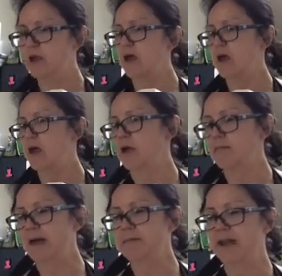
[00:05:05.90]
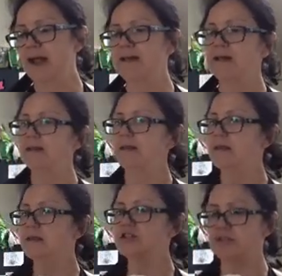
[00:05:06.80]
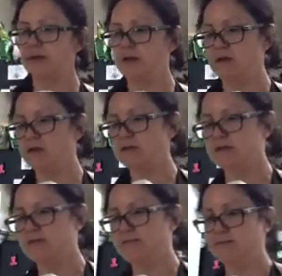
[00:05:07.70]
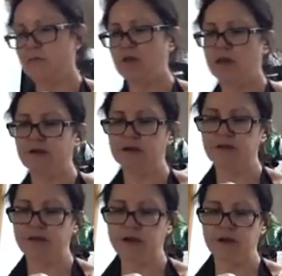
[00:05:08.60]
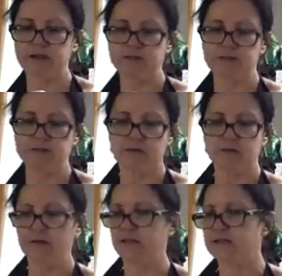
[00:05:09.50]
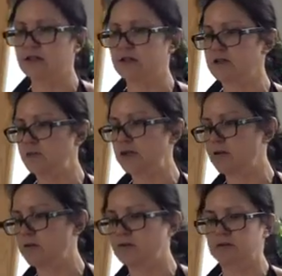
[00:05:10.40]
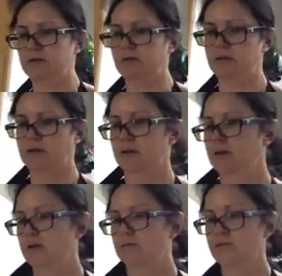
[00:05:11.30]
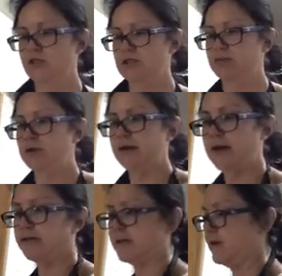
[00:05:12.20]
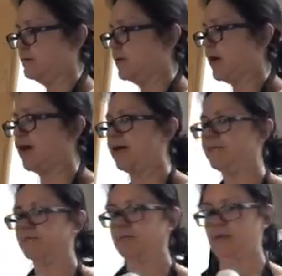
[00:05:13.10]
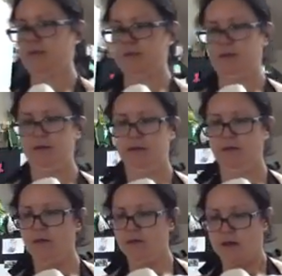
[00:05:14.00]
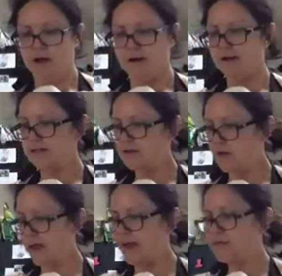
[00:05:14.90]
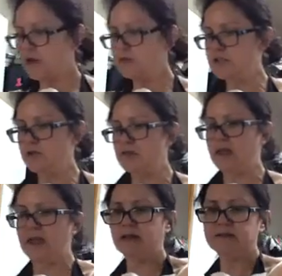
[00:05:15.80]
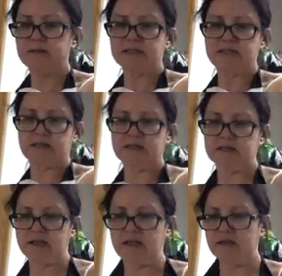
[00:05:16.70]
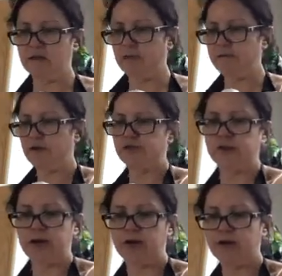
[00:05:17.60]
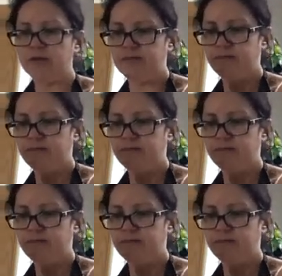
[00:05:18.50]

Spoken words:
I mean, I clean it just because we all know that our husbands don't clean as good as we do. Just putting it out there. But, all right, so I have those two things. I'm going to stick these in the refrigerator.